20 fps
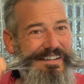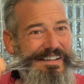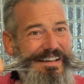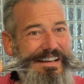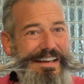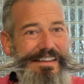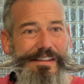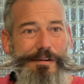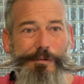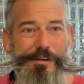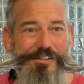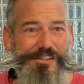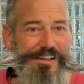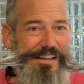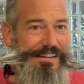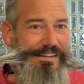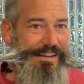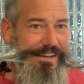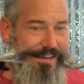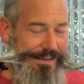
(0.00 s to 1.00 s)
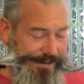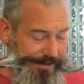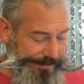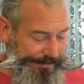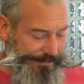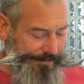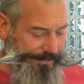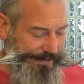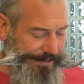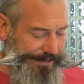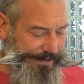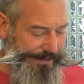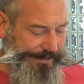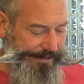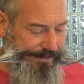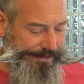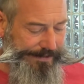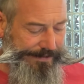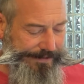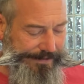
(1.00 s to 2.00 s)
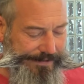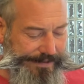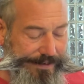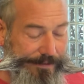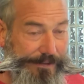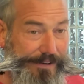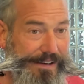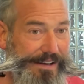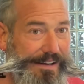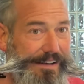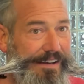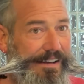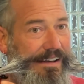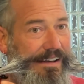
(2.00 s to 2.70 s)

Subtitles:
And then once you get to here, now we're gonna